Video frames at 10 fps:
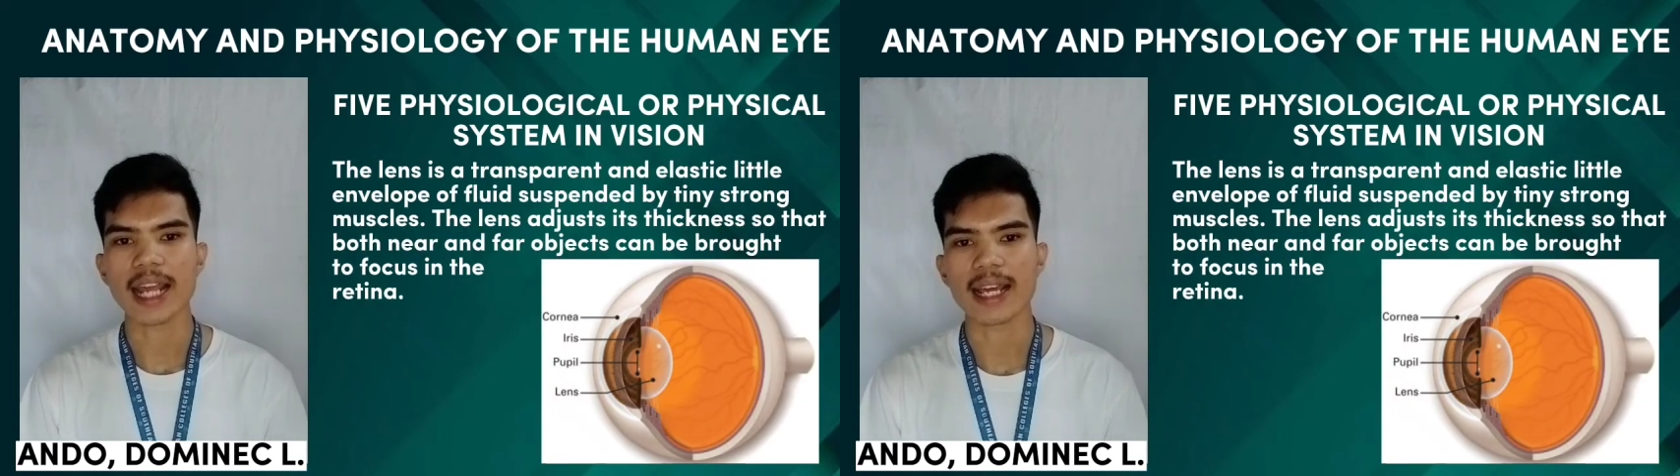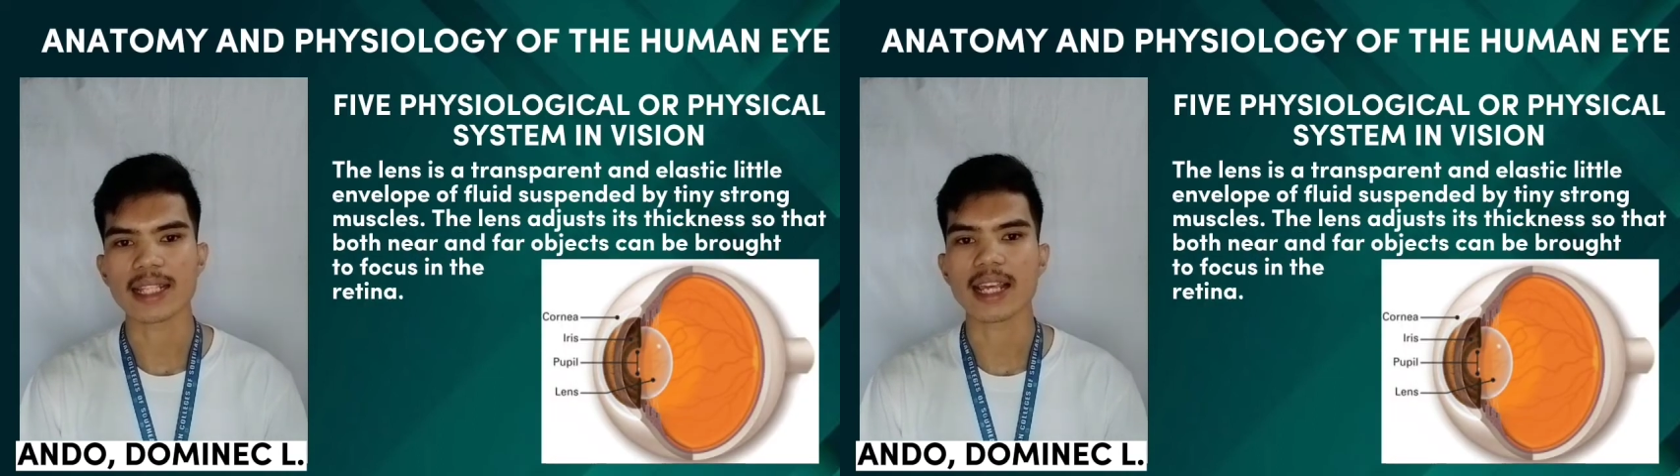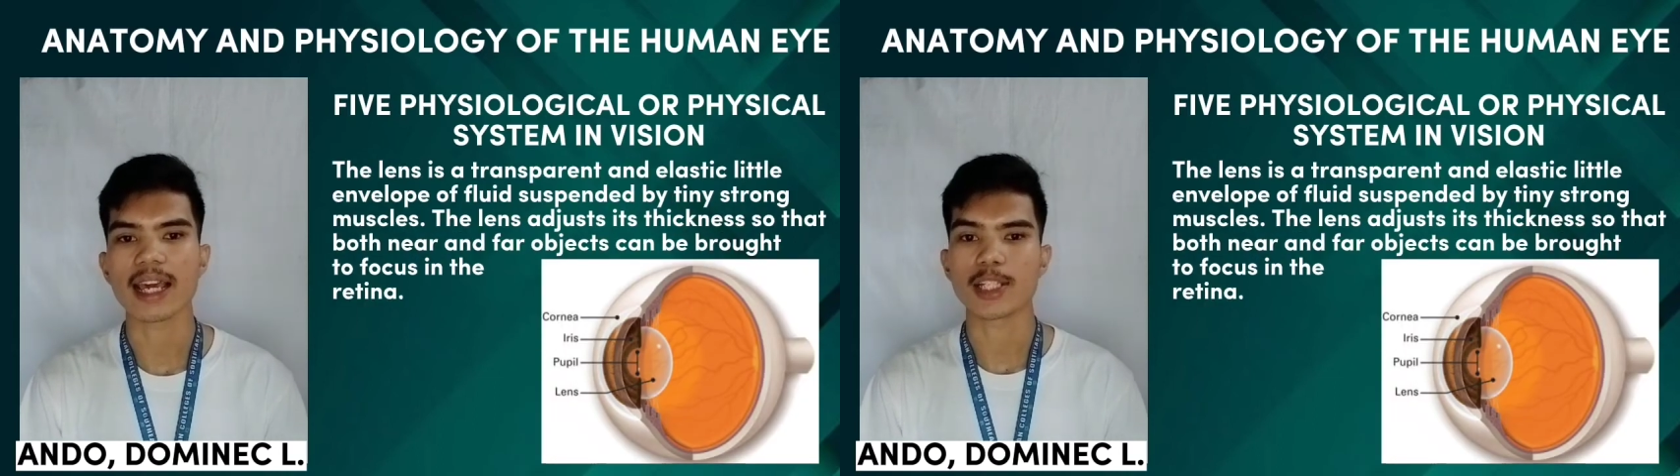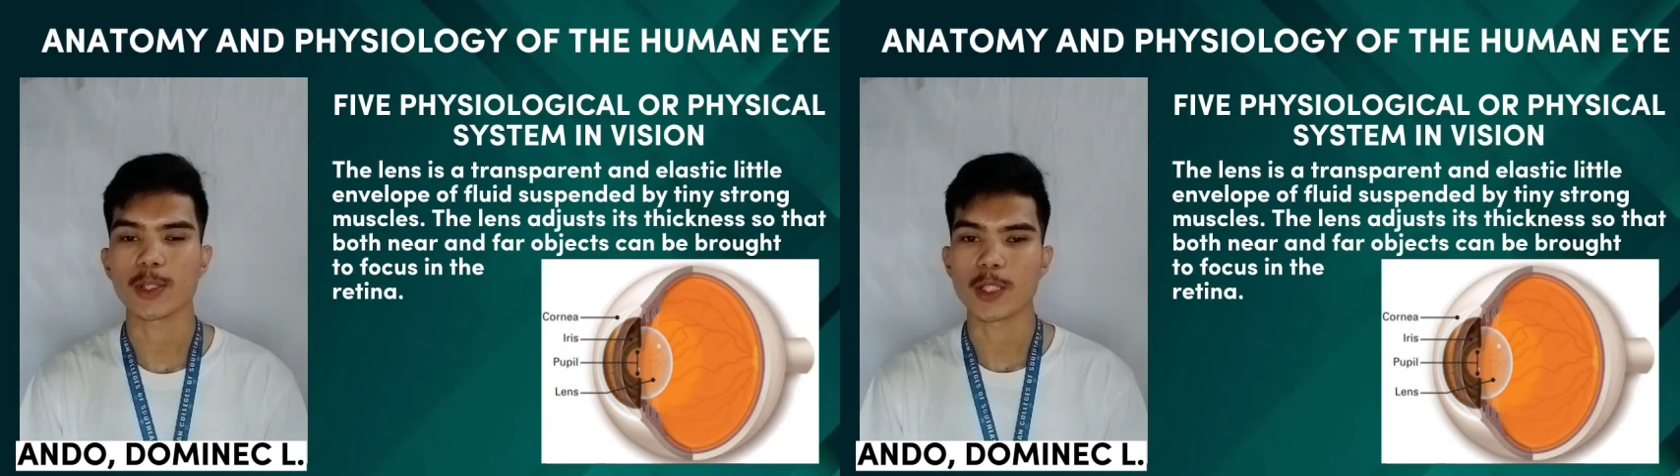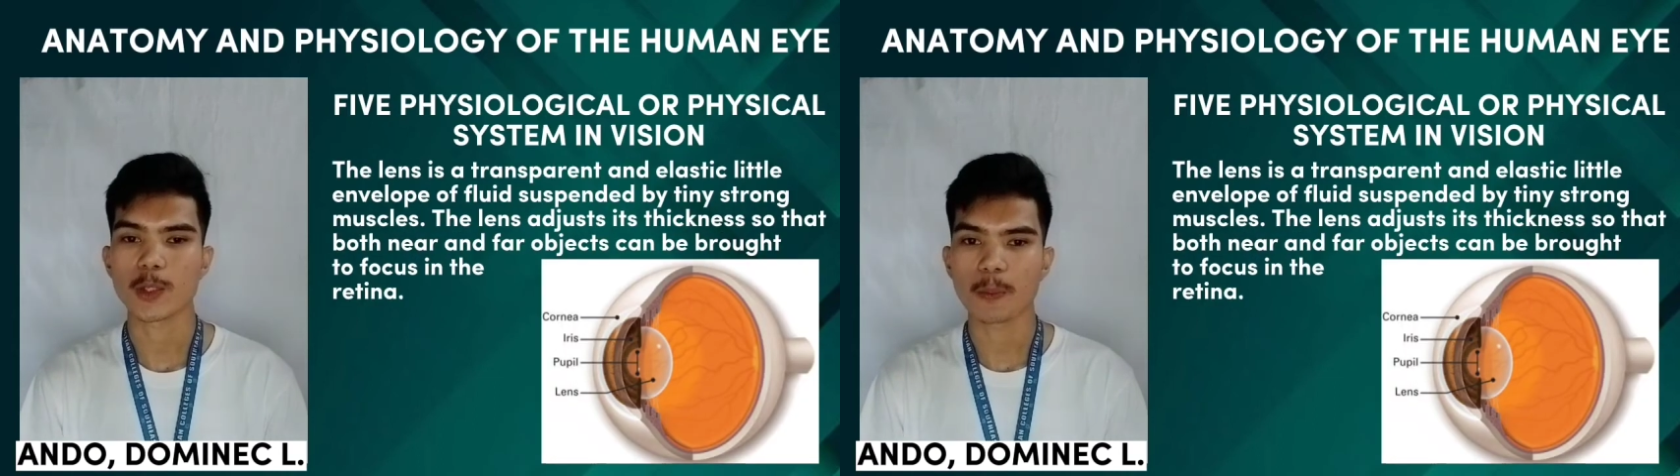is a
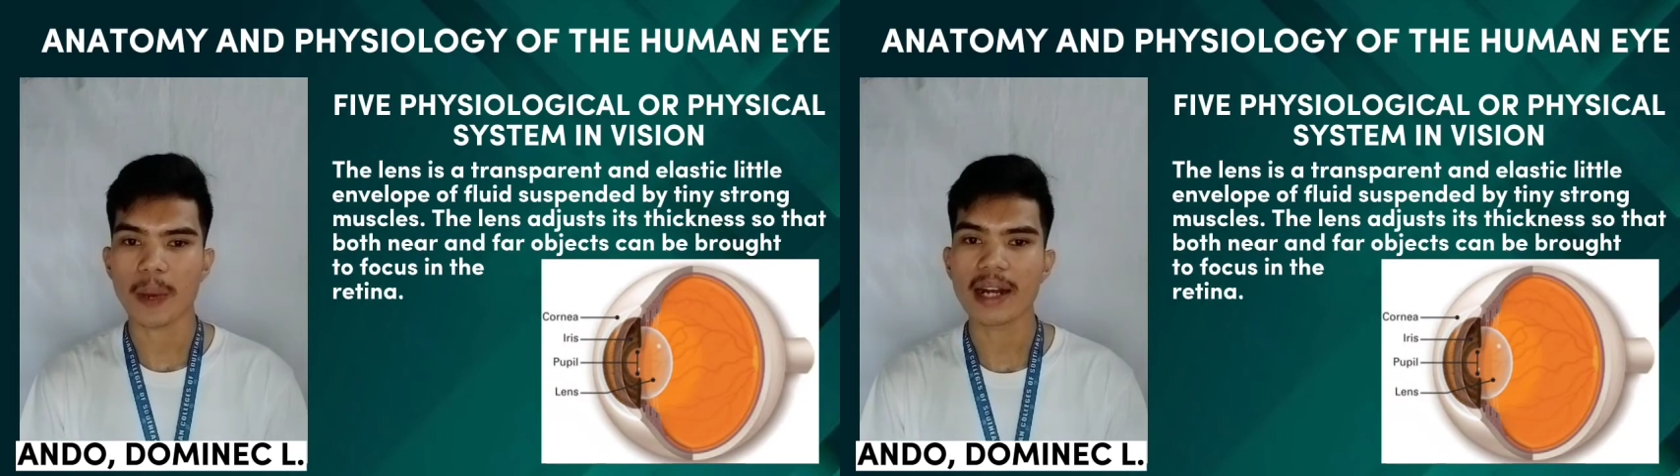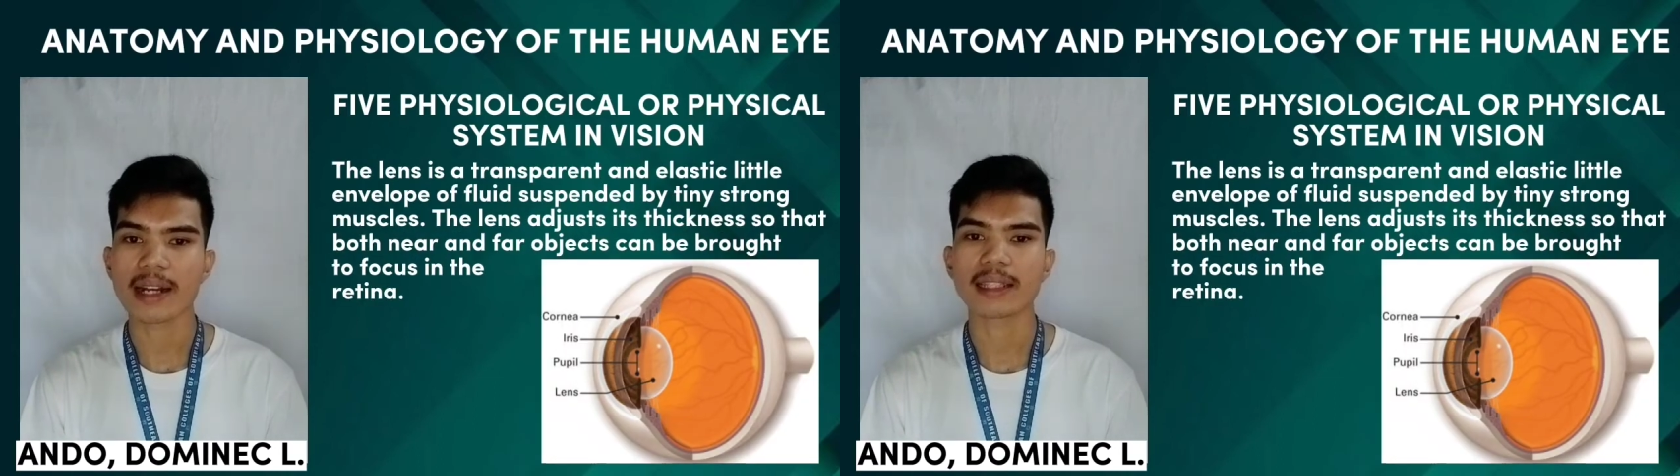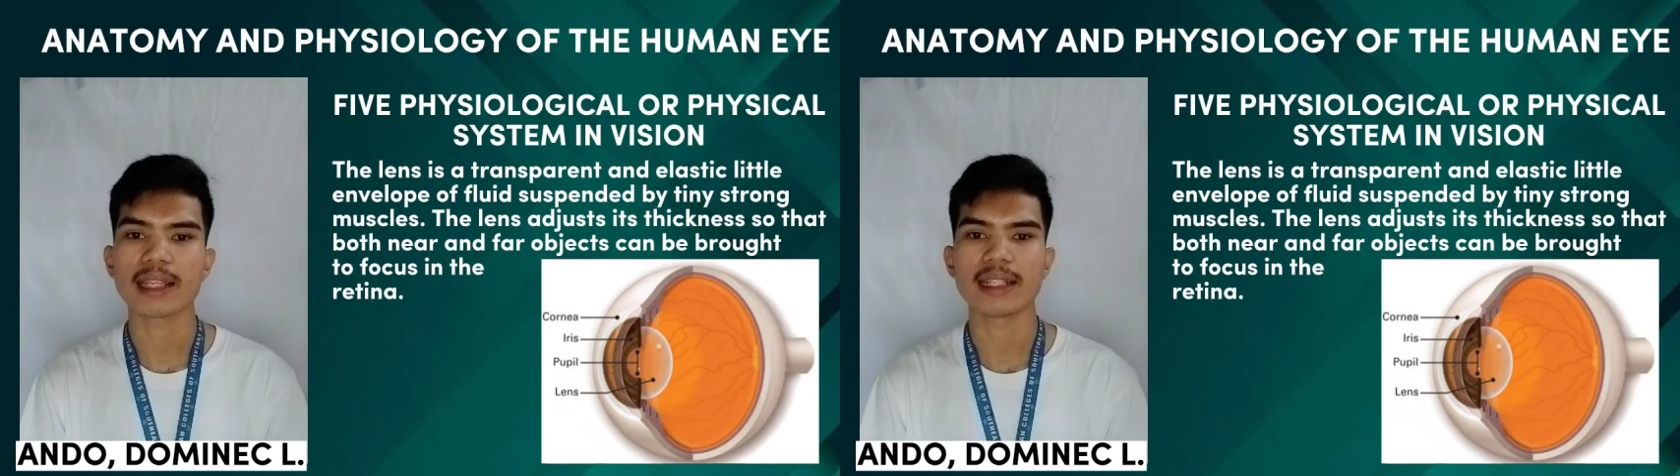transparent